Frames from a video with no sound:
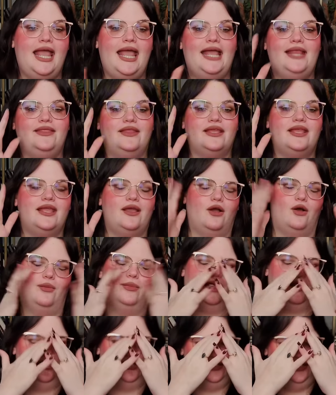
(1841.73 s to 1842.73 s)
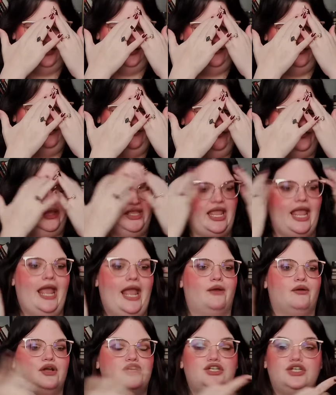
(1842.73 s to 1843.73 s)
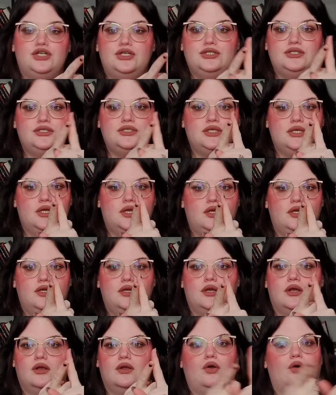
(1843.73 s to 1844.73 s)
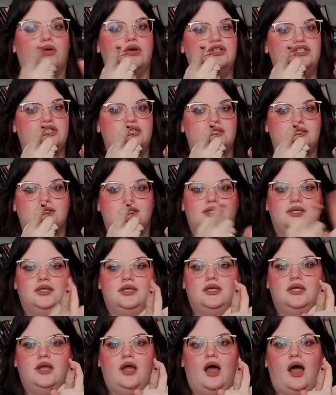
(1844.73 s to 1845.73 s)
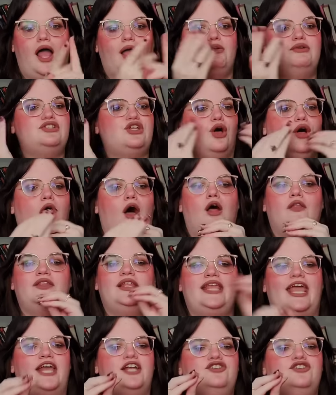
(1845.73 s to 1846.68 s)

and oh my God, dude. The characters, gorgeous. I was on the